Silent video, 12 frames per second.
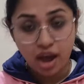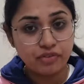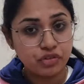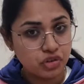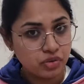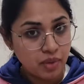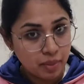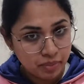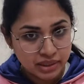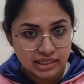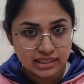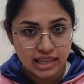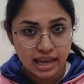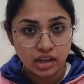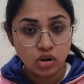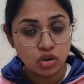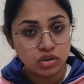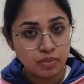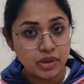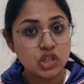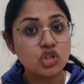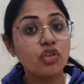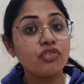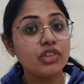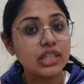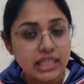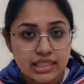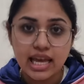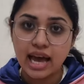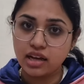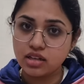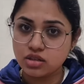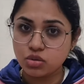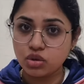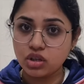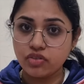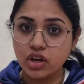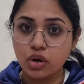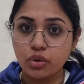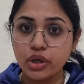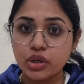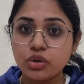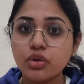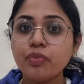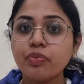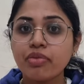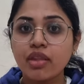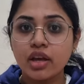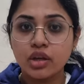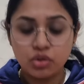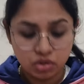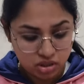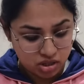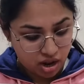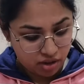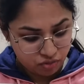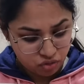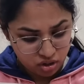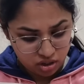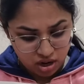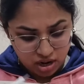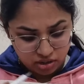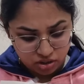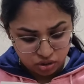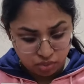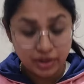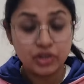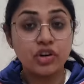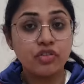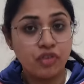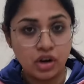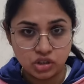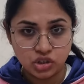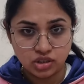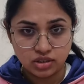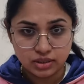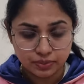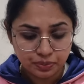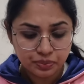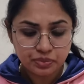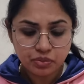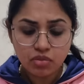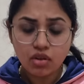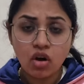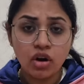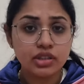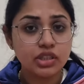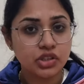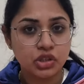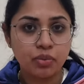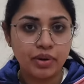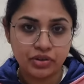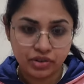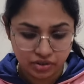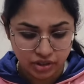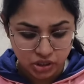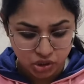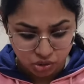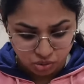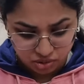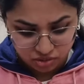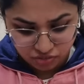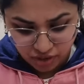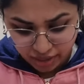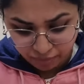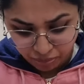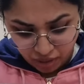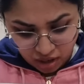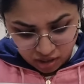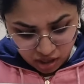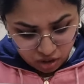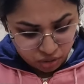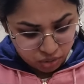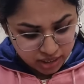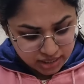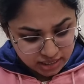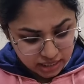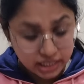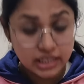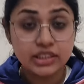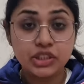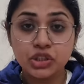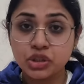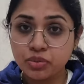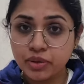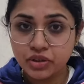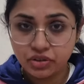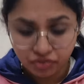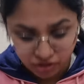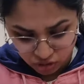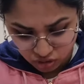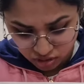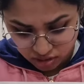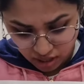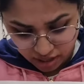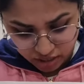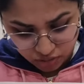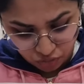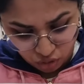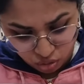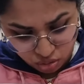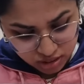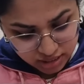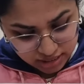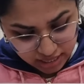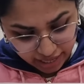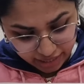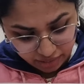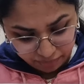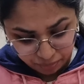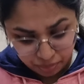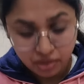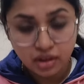You have to remember this angle. On the basis of these angles only we are going to derive what? Trigonometric functions or the trigonometric ratios. Fine. Now you can see here the trigonometric functions are as follows: sine,